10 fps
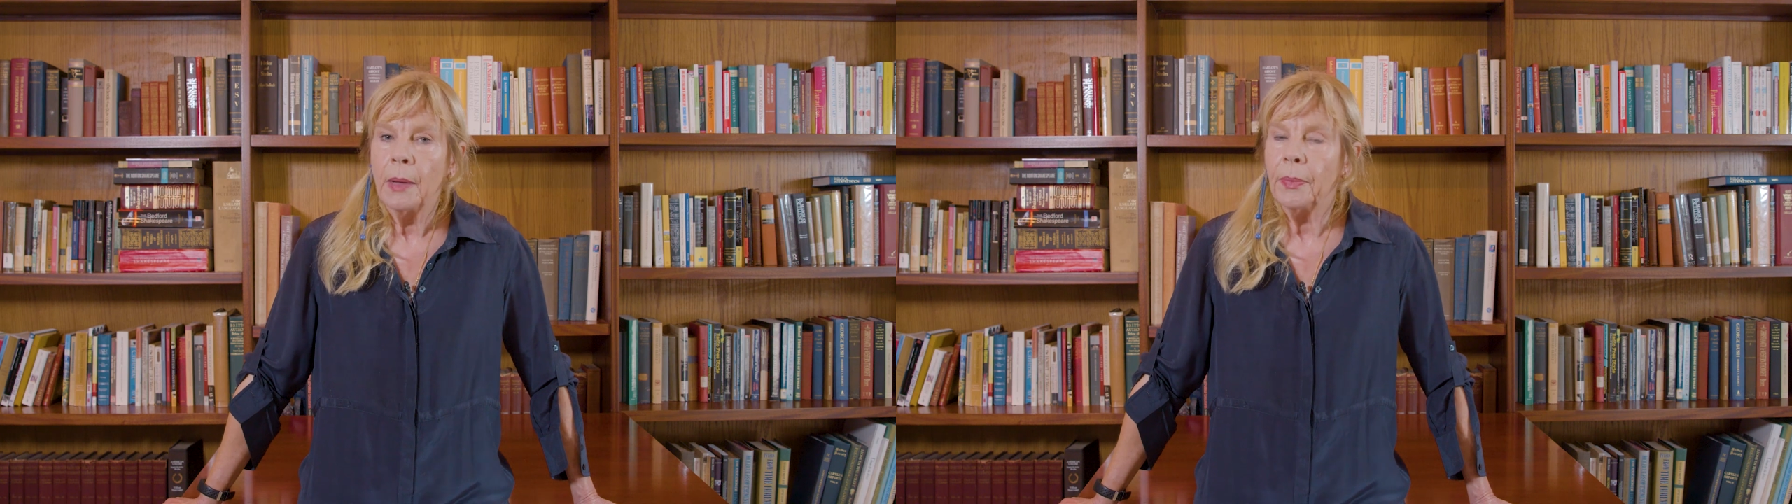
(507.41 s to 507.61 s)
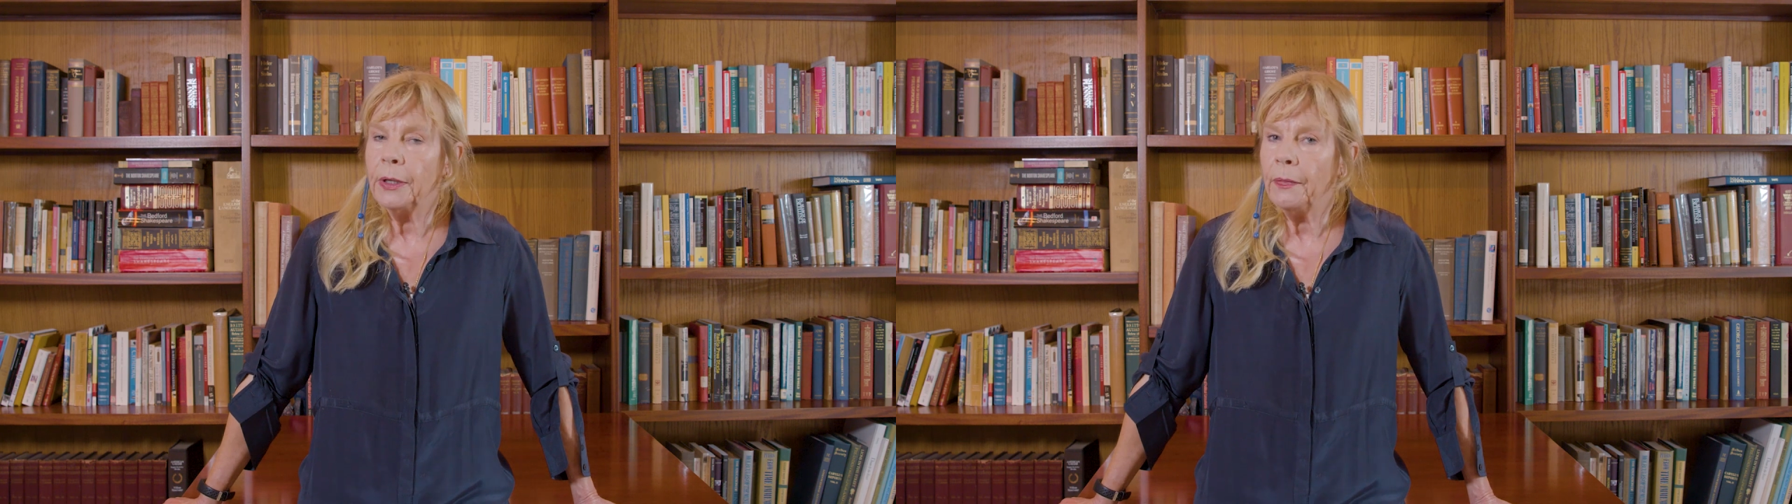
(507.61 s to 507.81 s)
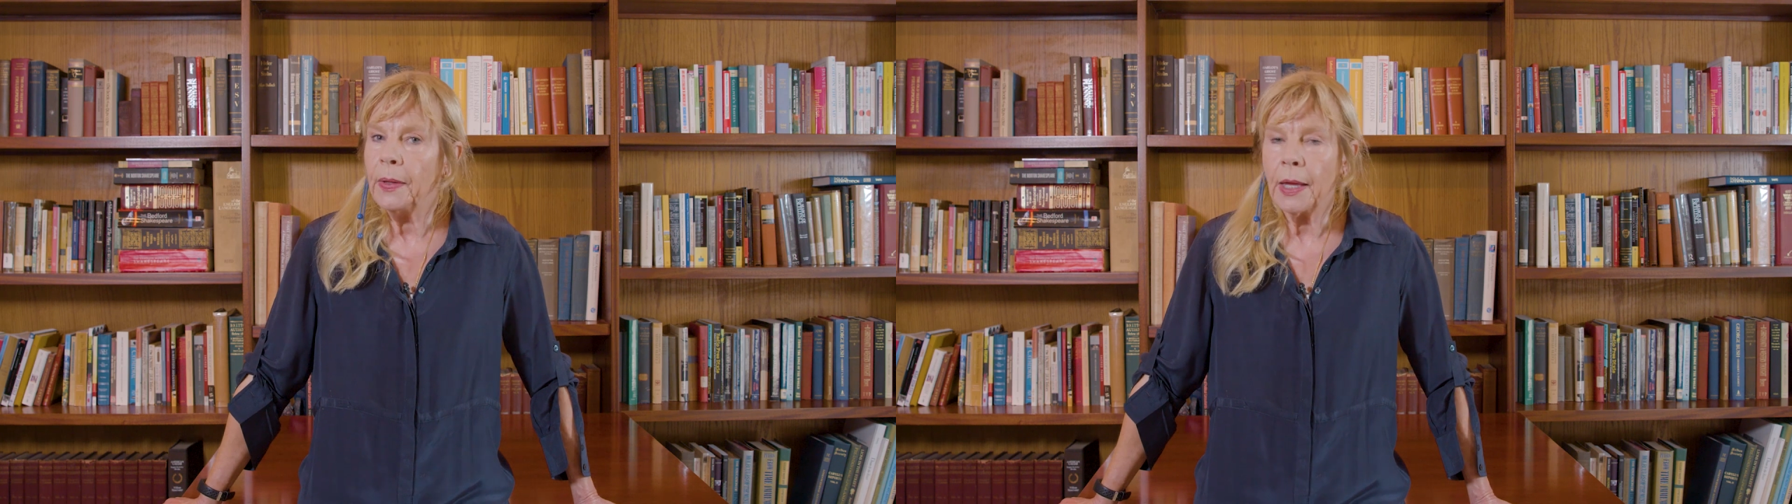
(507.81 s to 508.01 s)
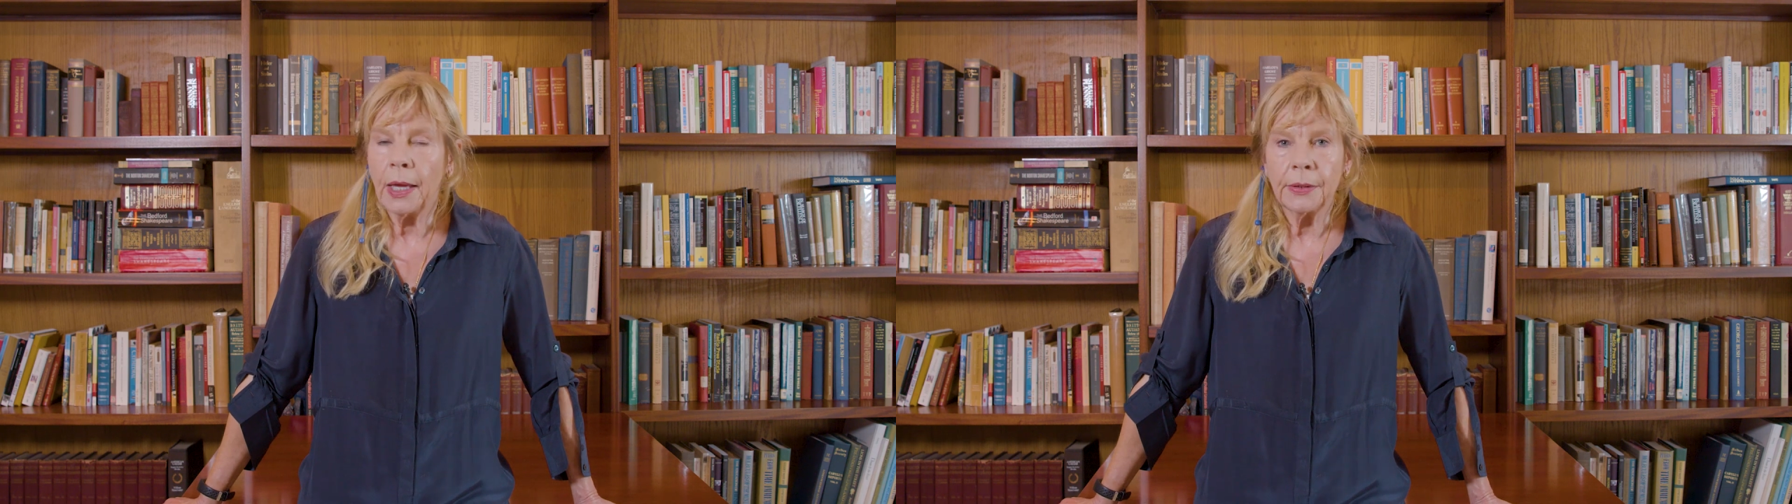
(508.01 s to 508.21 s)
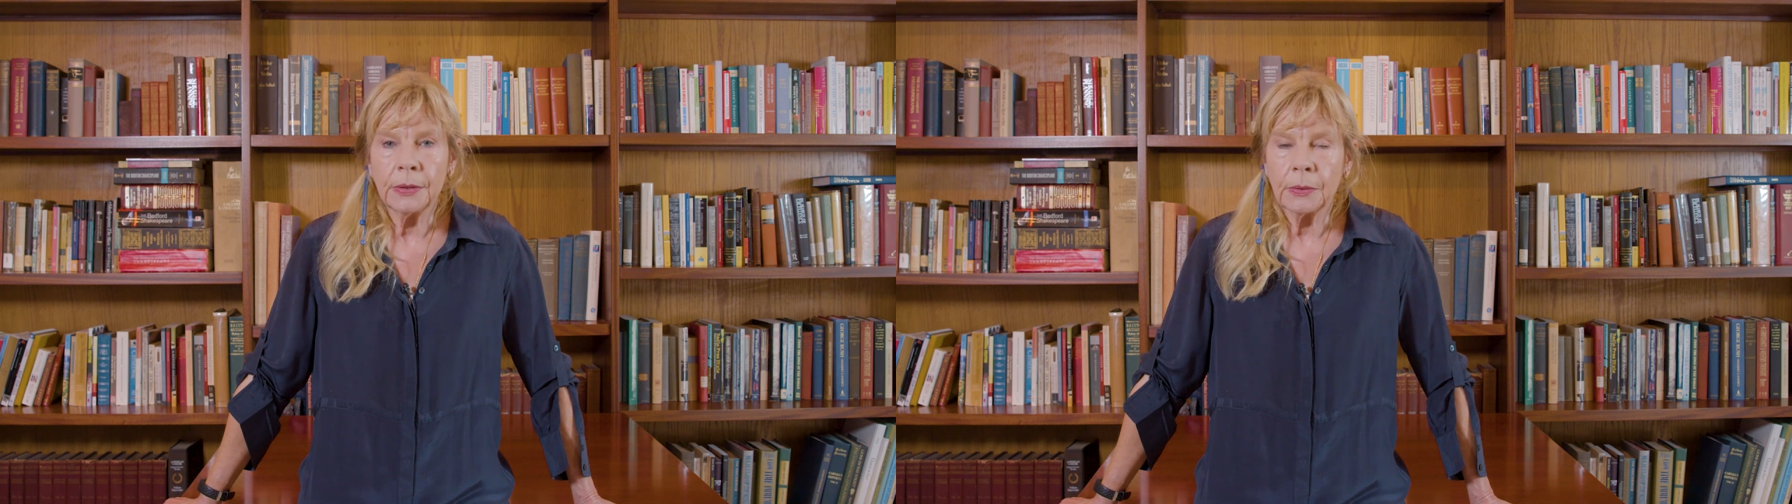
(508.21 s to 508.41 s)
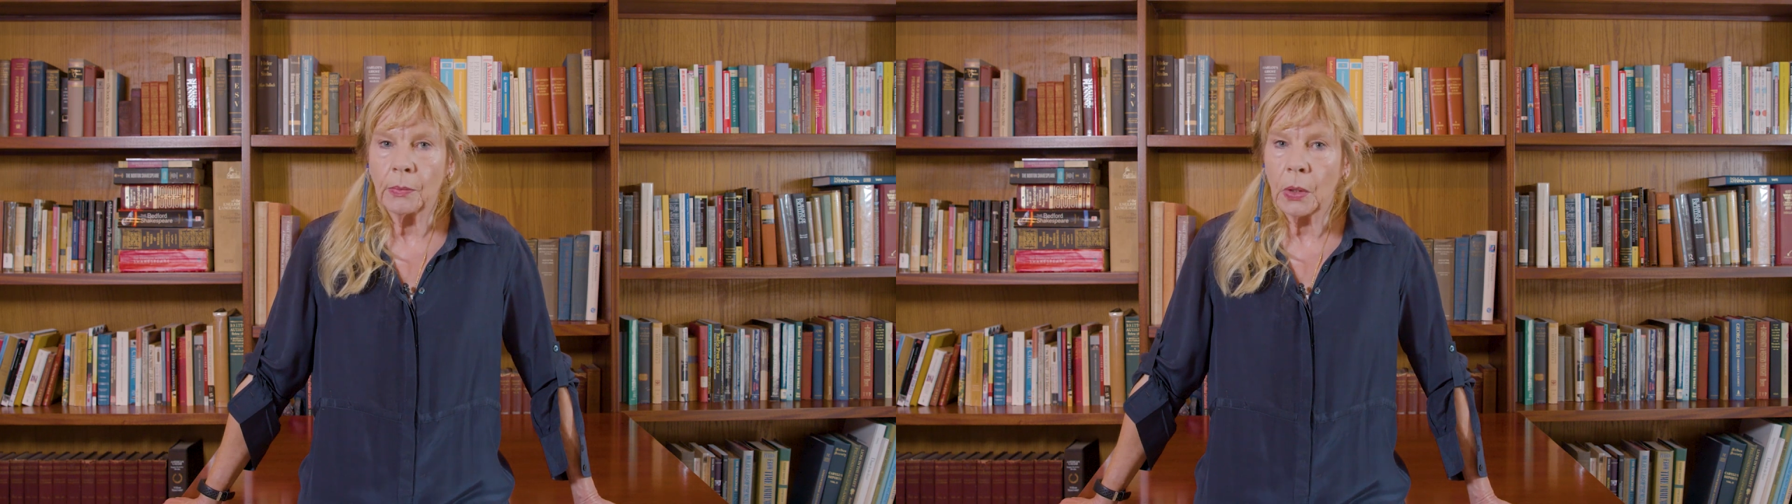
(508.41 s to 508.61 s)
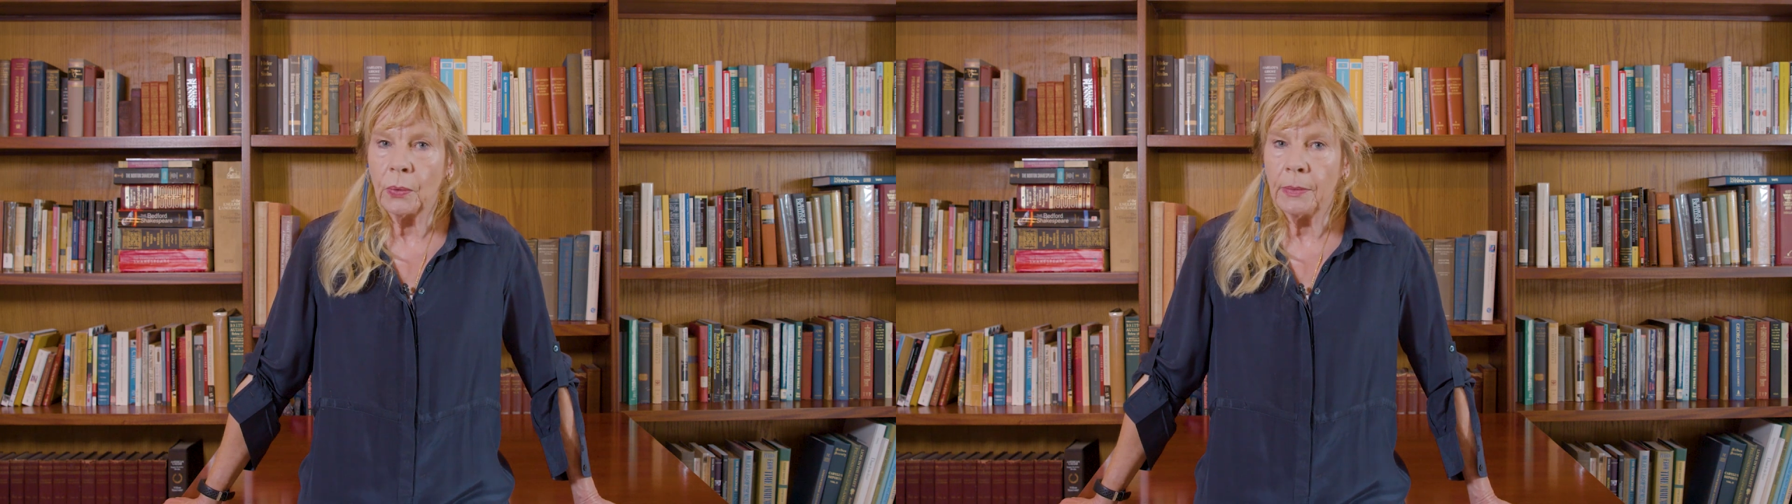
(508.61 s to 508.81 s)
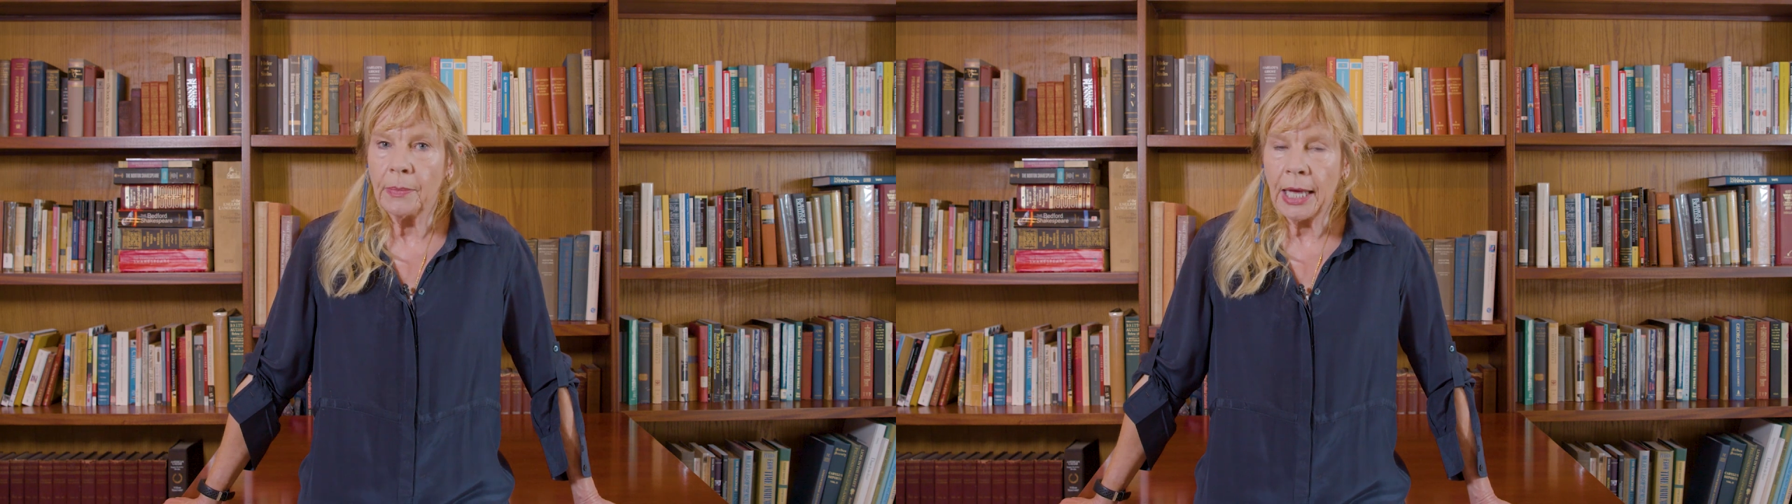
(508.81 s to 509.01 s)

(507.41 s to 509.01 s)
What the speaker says: But in the end, we